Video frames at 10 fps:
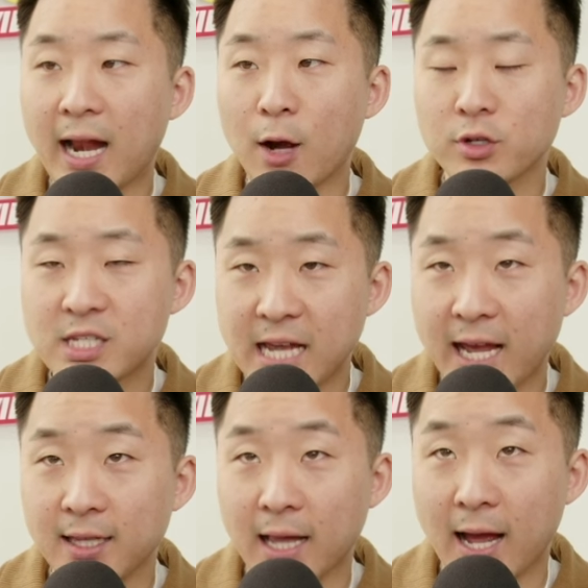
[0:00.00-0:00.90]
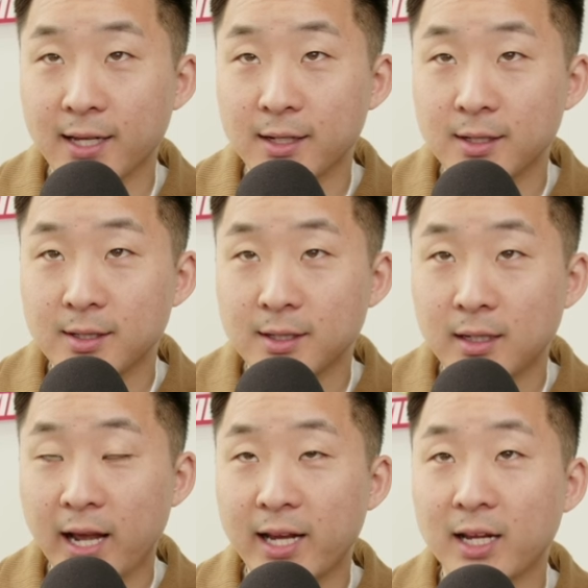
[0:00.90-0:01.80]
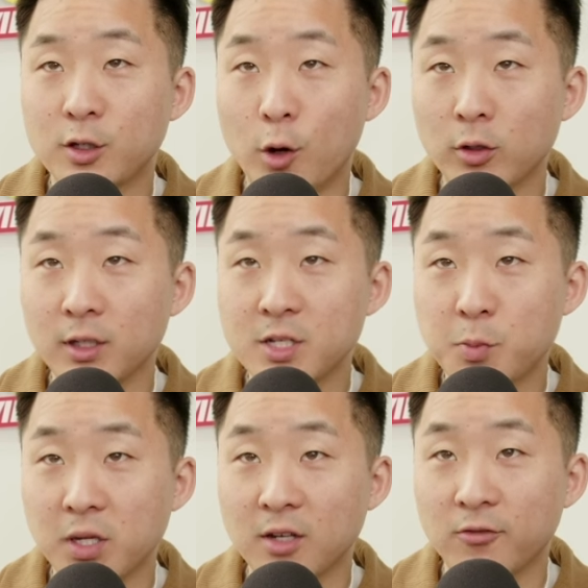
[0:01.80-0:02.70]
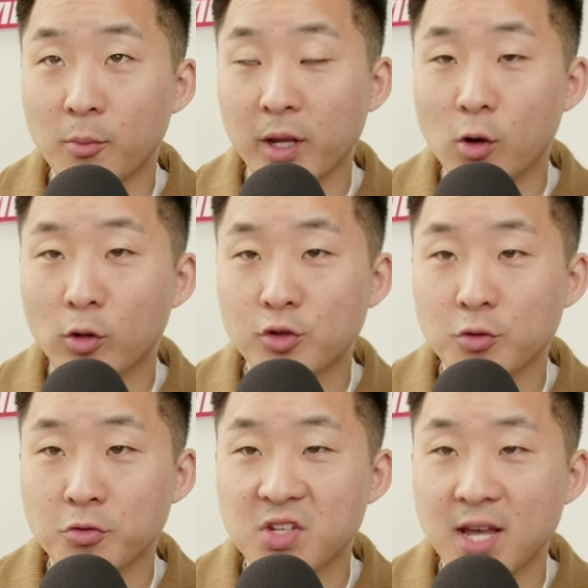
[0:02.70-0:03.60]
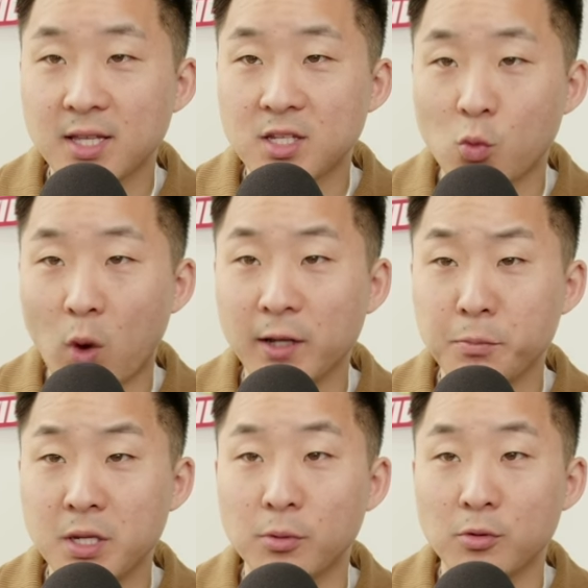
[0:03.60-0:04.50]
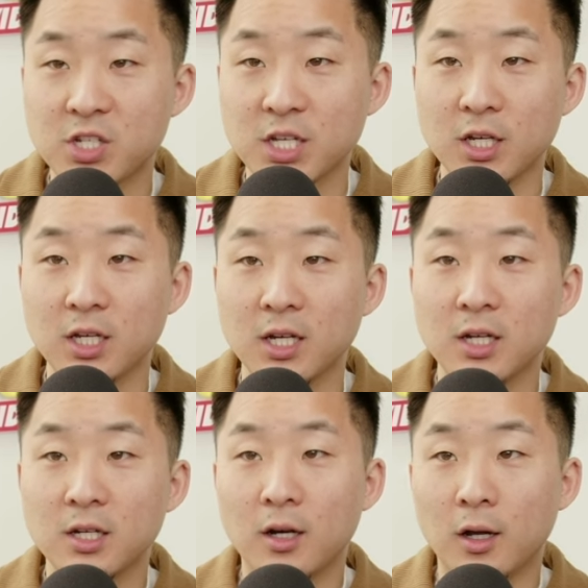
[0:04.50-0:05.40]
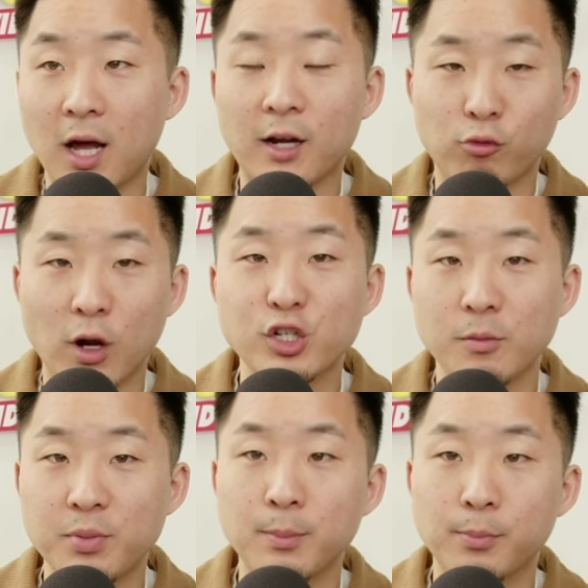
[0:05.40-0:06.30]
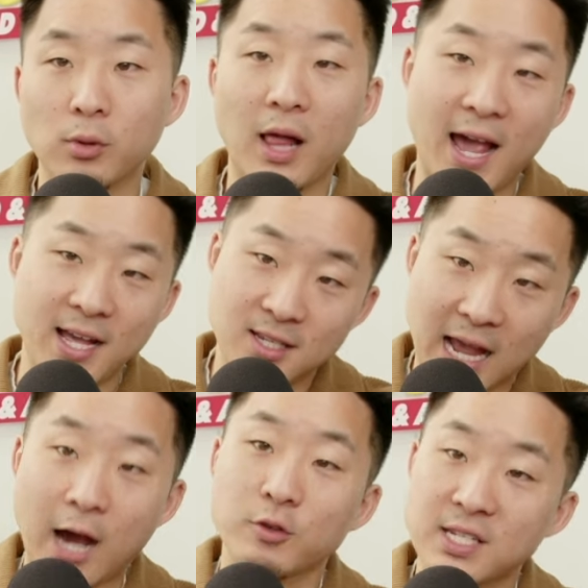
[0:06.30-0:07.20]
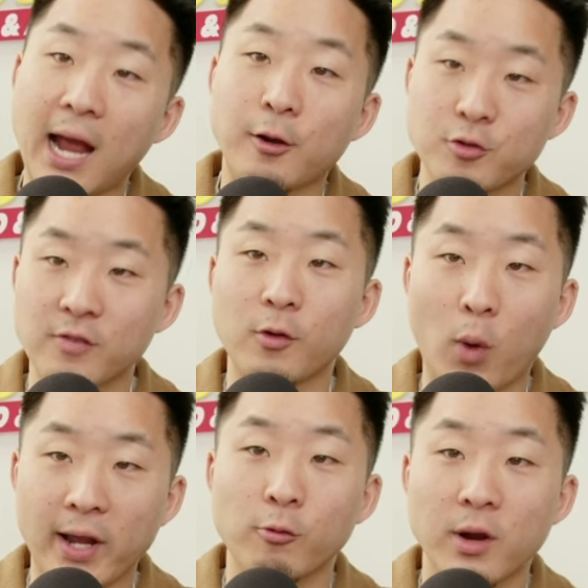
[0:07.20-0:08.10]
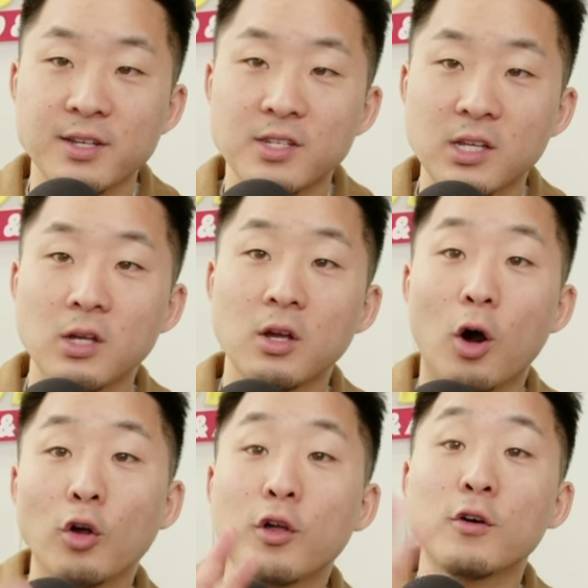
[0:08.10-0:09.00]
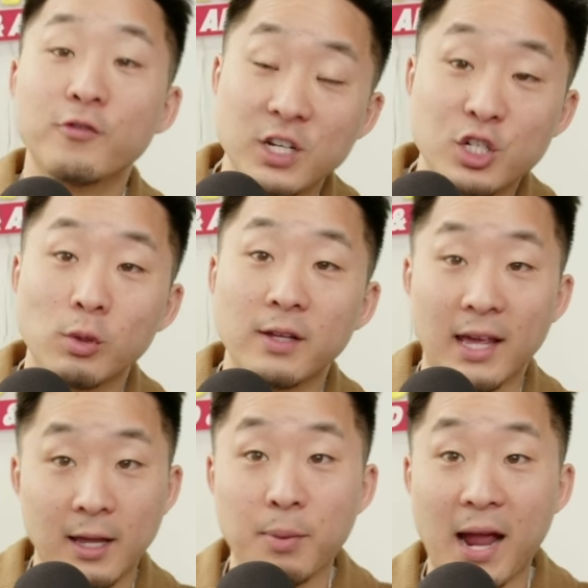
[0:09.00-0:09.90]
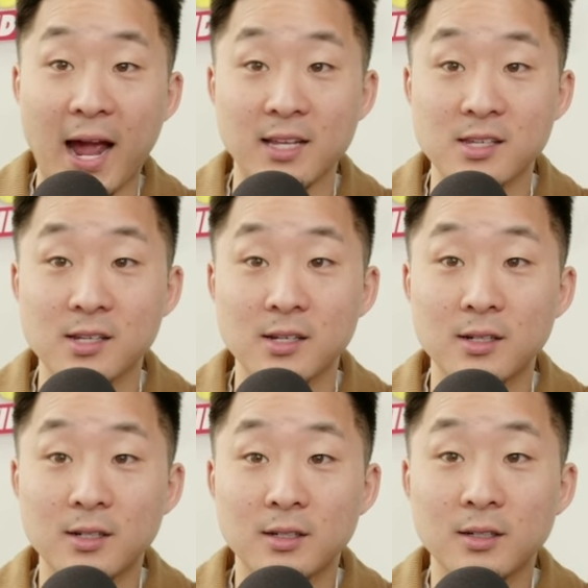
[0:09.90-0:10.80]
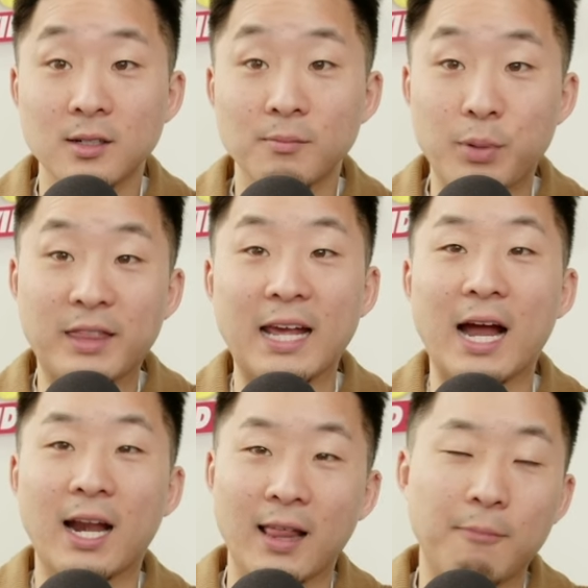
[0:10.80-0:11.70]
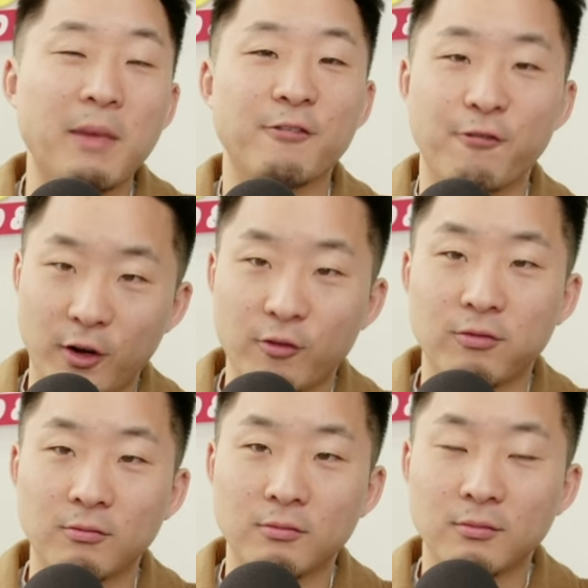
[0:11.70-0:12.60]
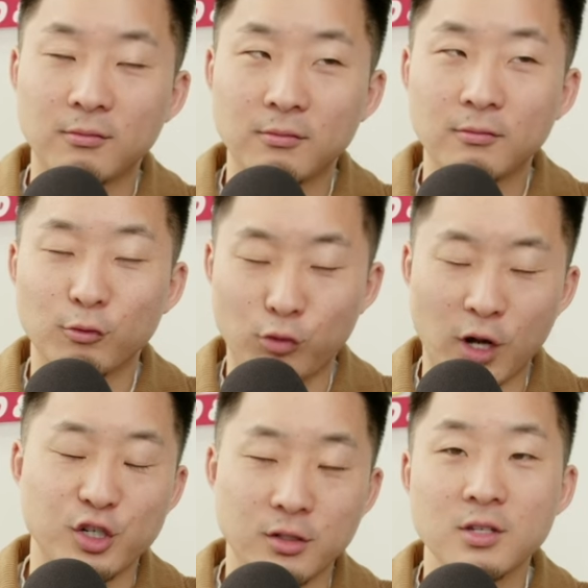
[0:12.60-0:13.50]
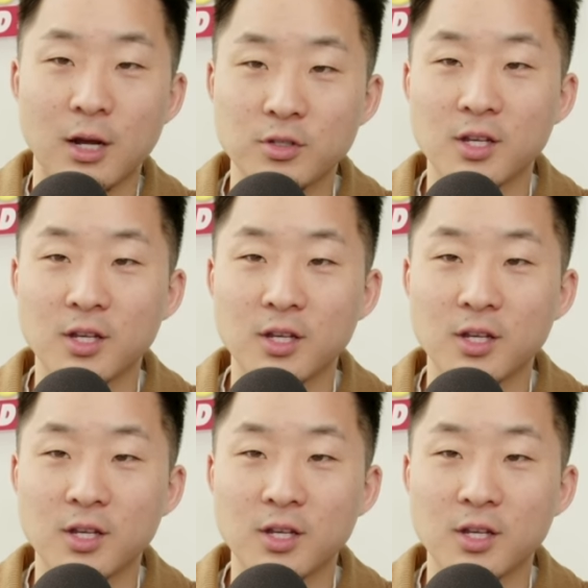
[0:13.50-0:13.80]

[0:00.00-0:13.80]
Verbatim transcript: like, and I would say like anecdotally speaking from a cultural sense, white people see a lot of Russian people as outsiders of the white race. Although visually they can pass, but they kind of like make fun of Russians. Right. If